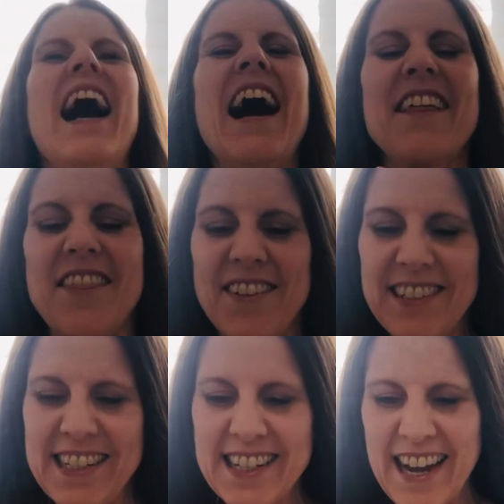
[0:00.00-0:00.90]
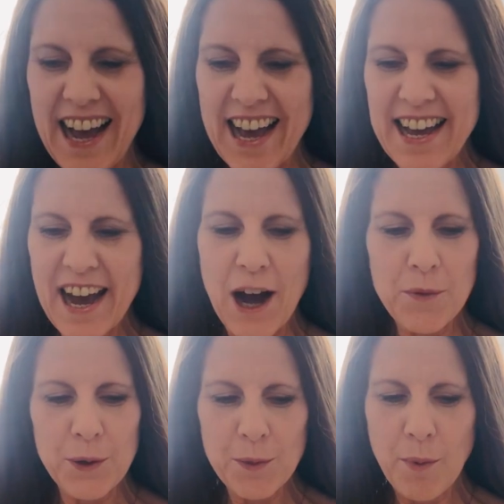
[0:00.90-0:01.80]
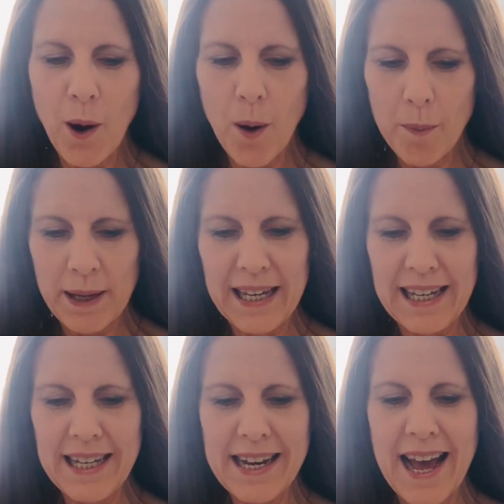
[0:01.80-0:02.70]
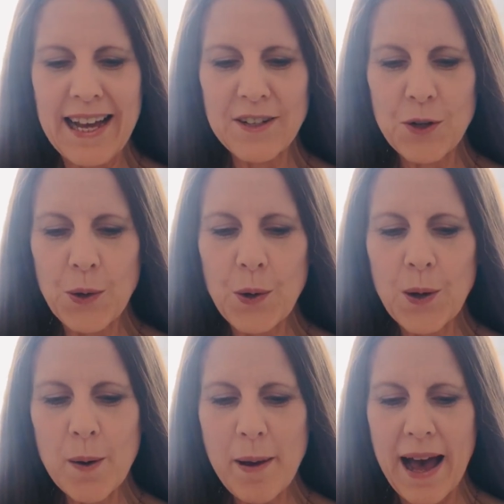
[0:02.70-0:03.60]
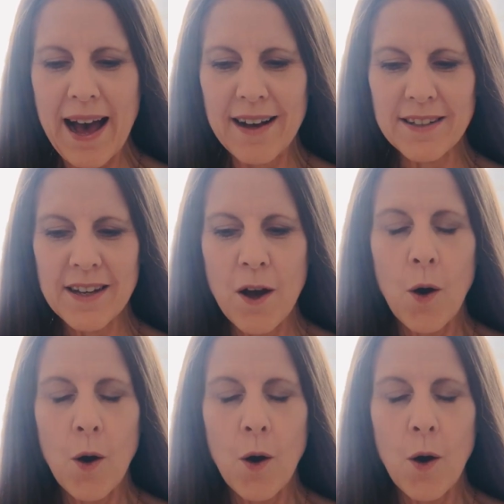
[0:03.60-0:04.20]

I thought today I would pop in and talk about